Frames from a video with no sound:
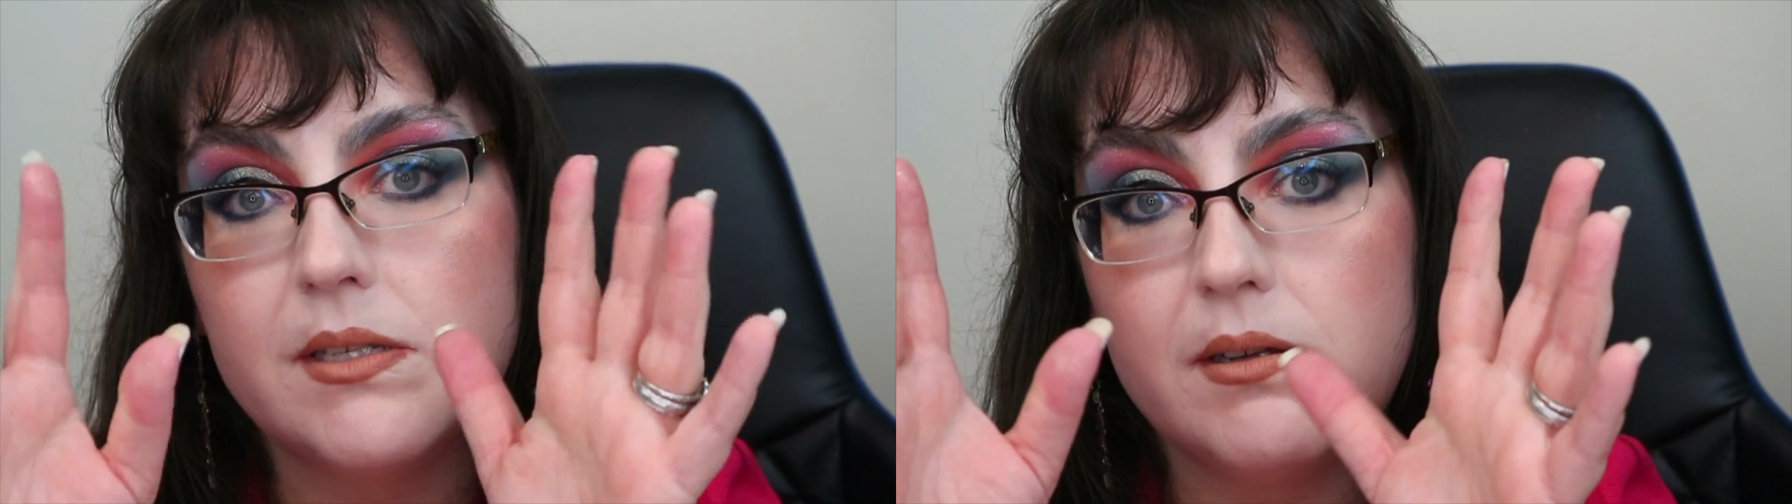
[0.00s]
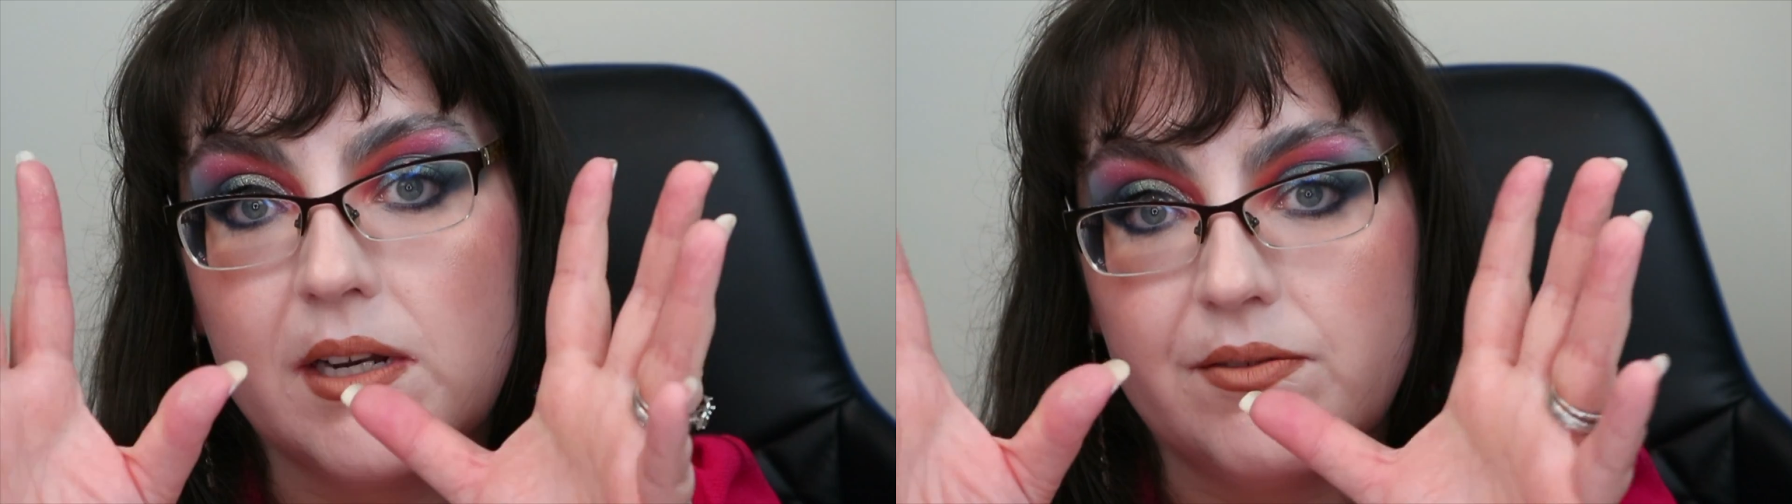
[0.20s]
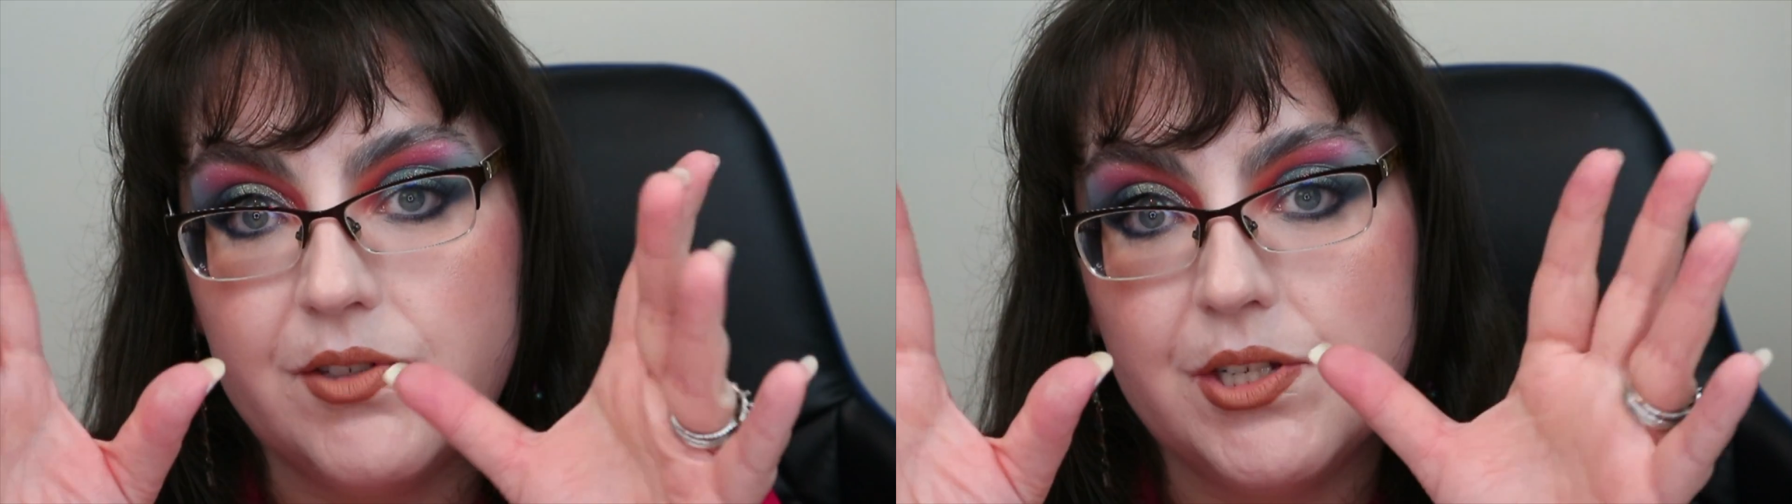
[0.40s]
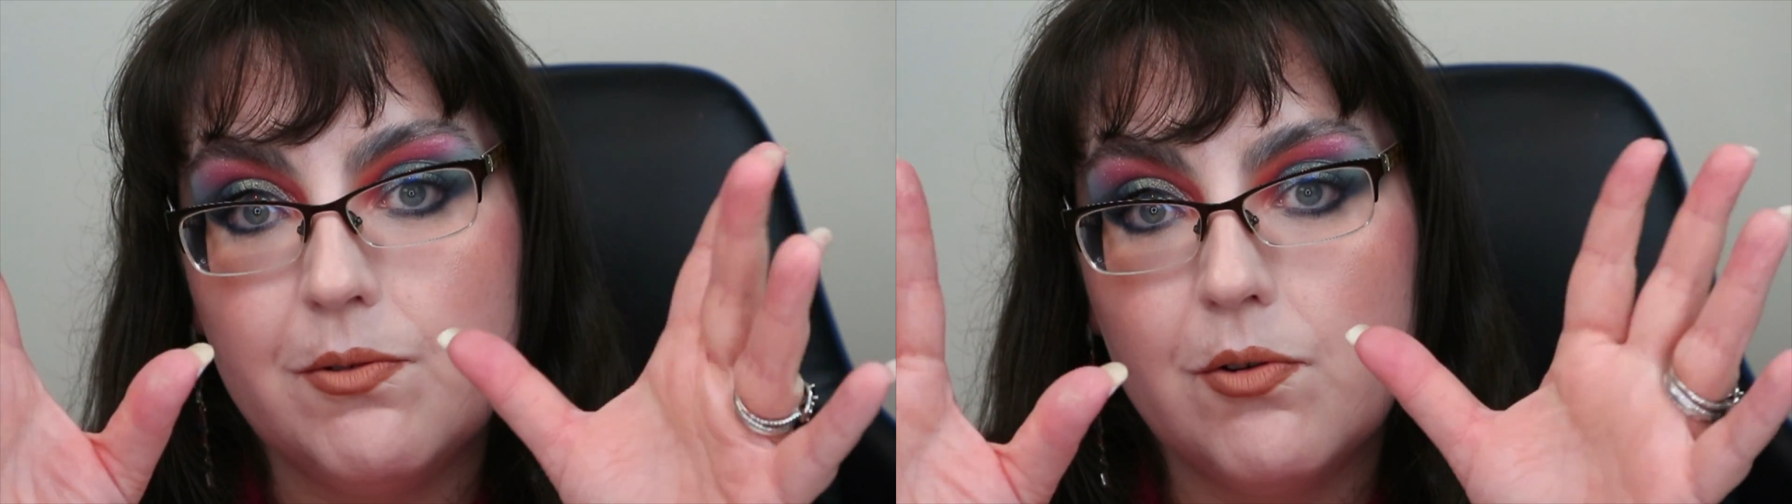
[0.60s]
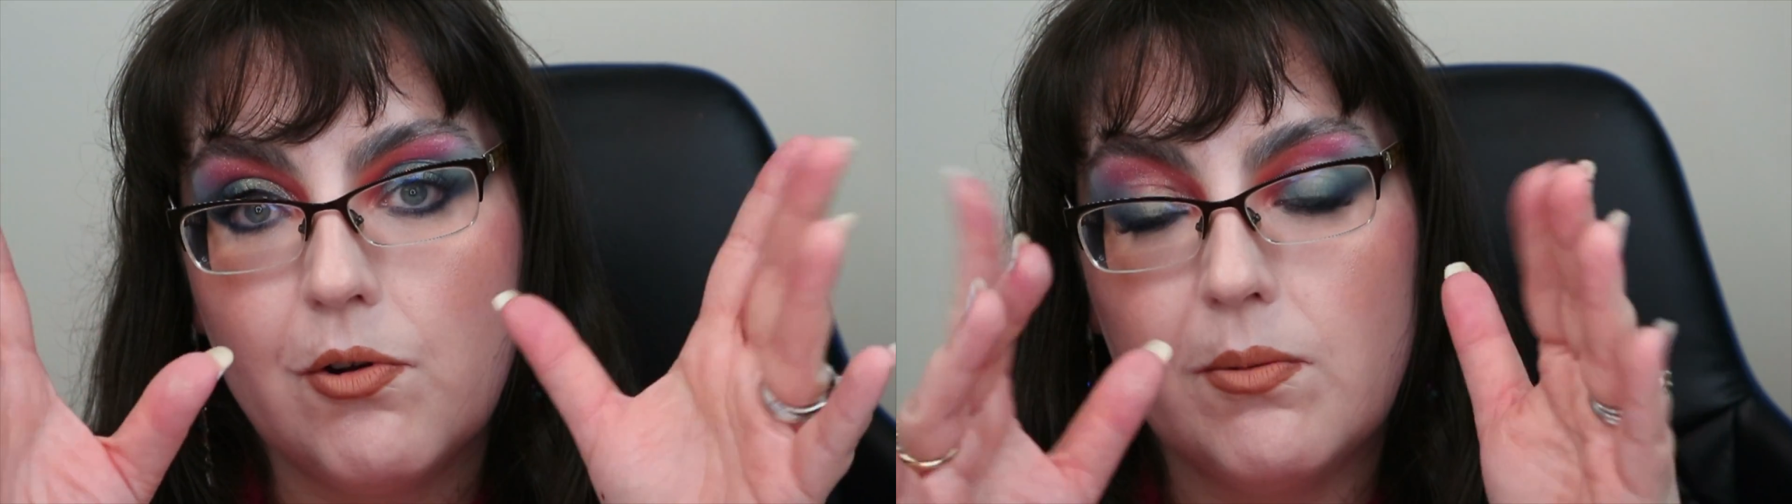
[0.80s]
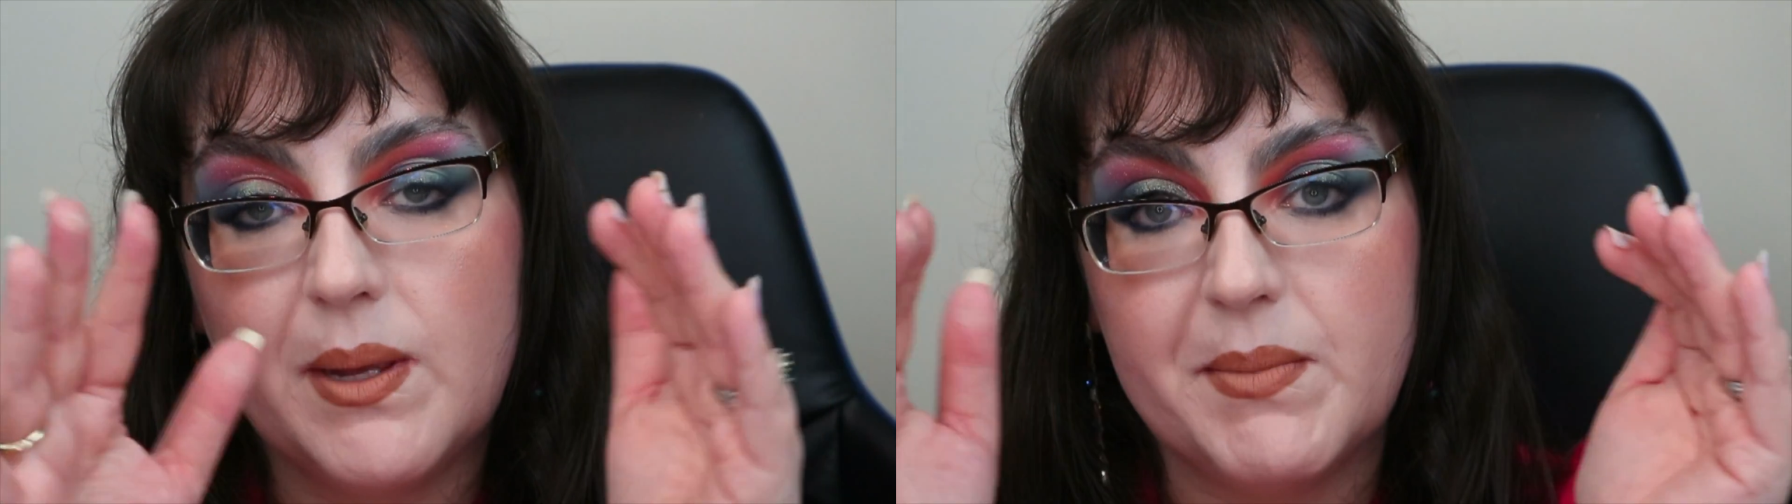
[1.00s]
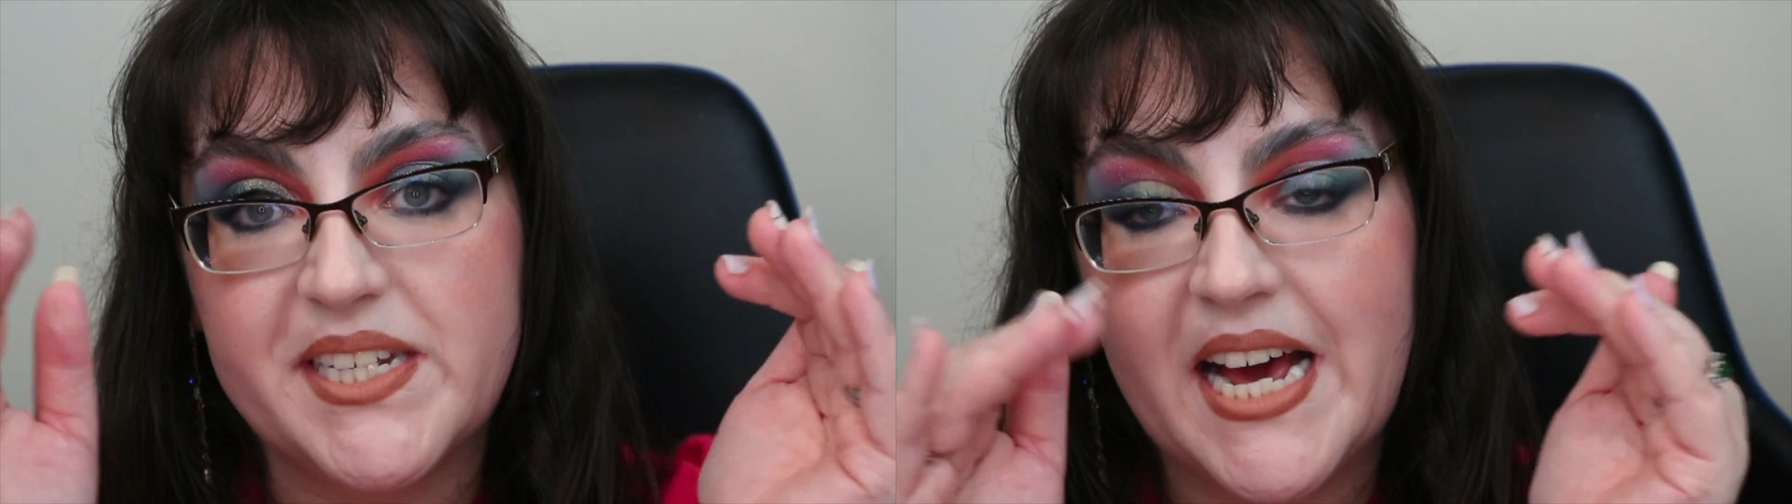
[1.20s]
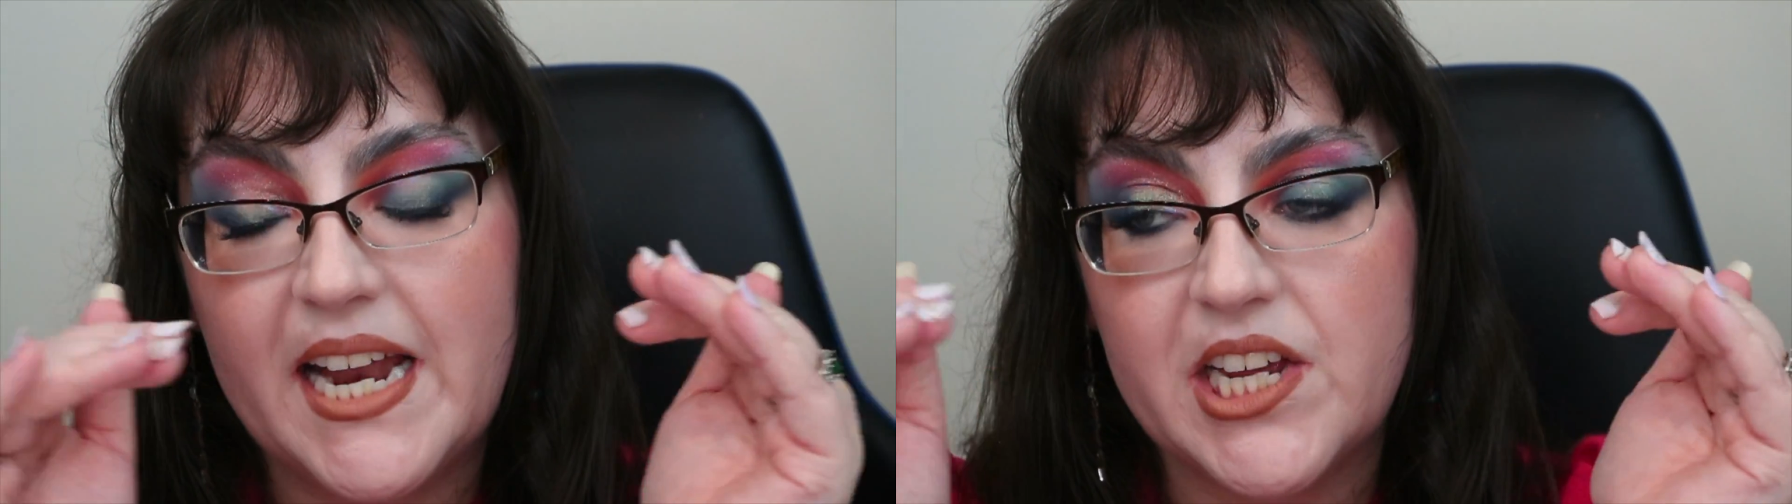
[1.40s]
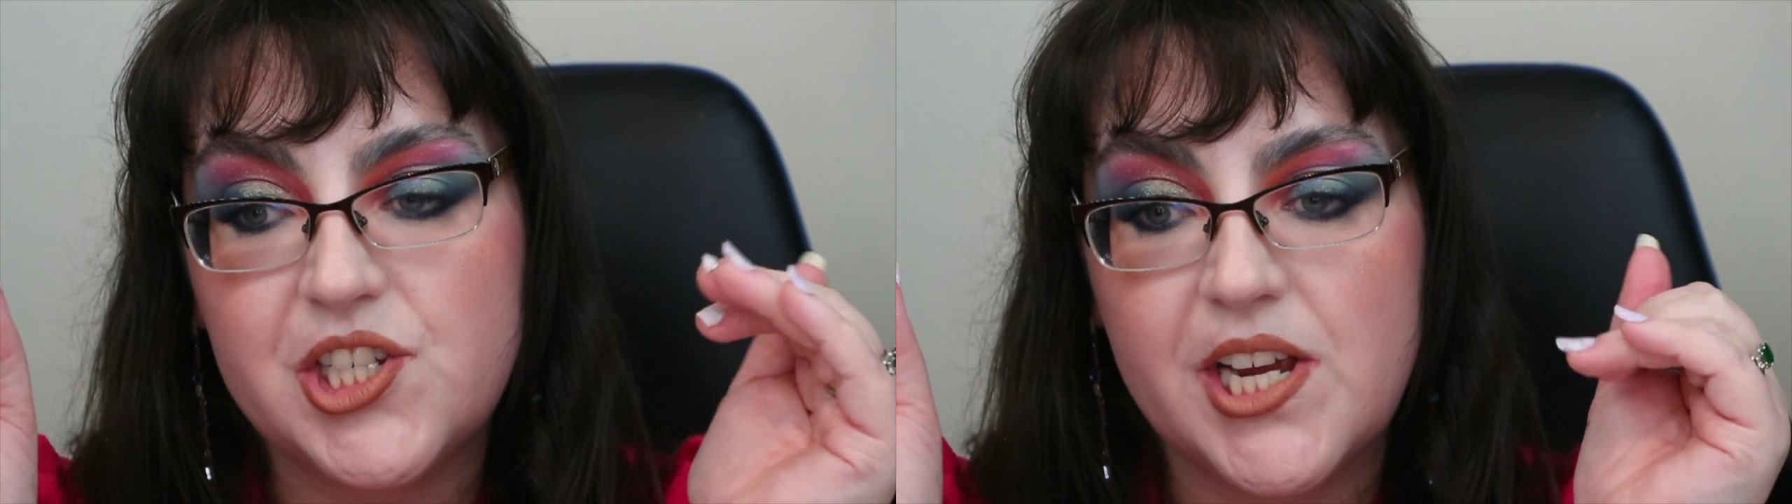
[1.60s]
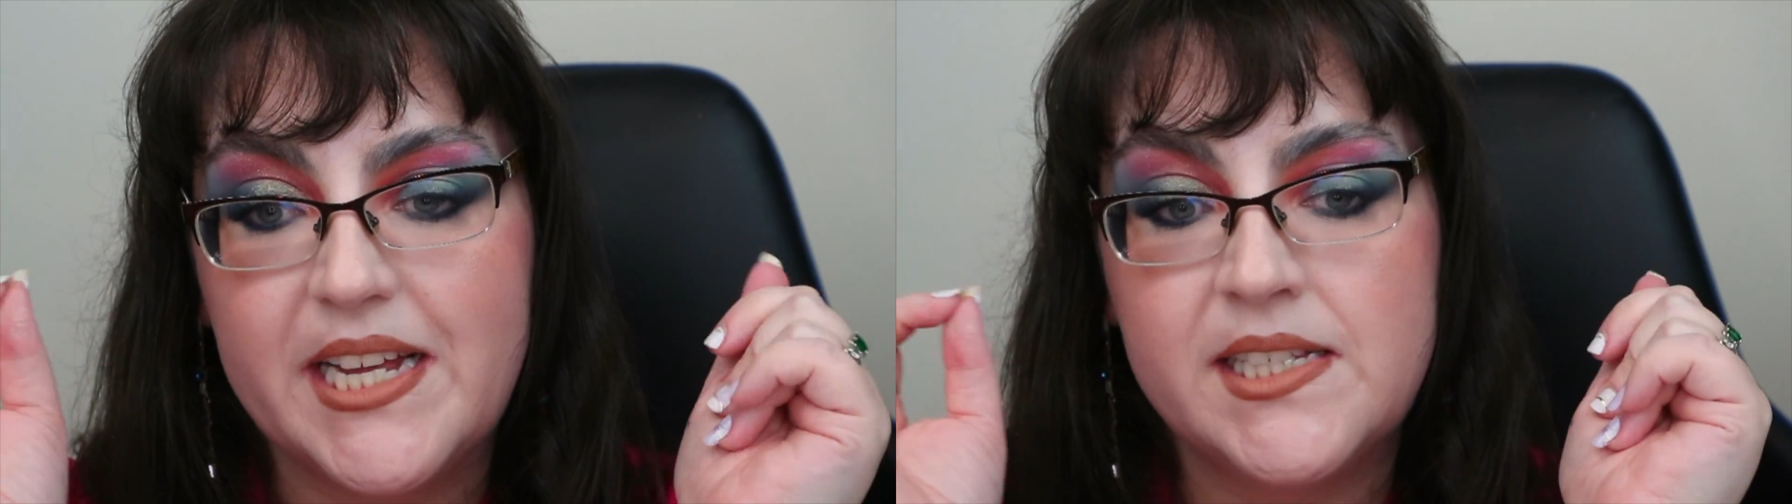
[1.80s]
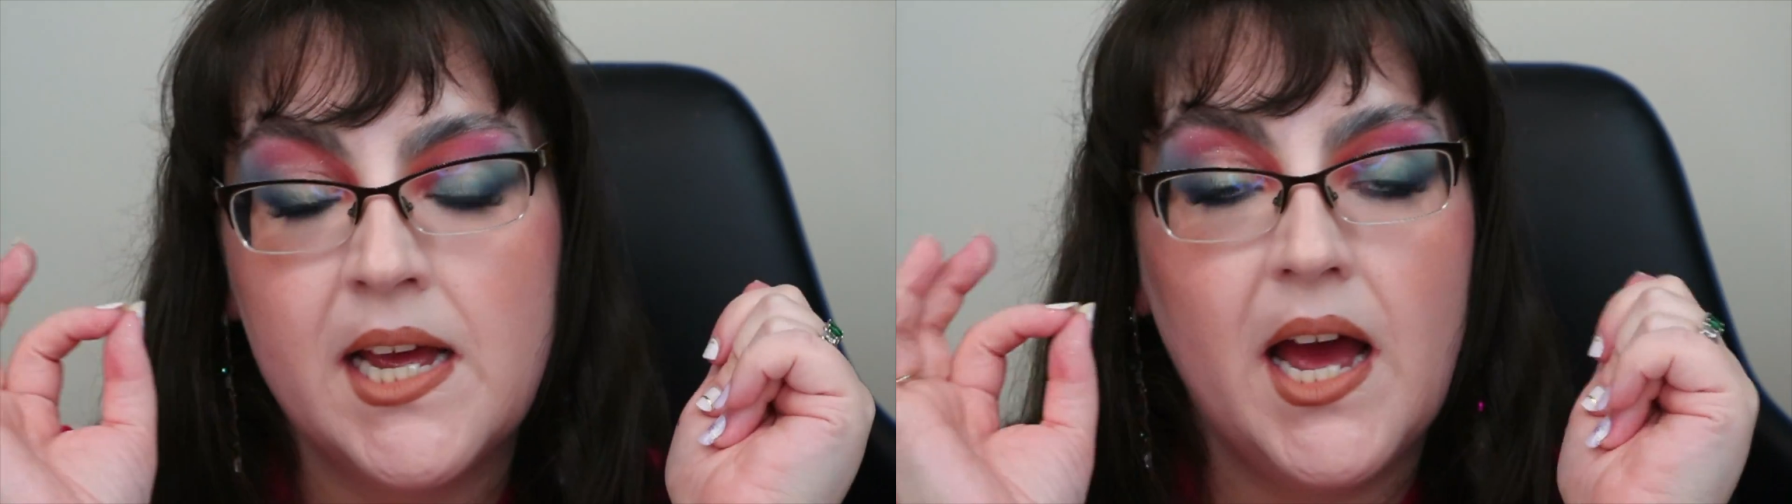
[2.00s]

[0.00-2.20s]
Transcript: kind of duochromy metallic shades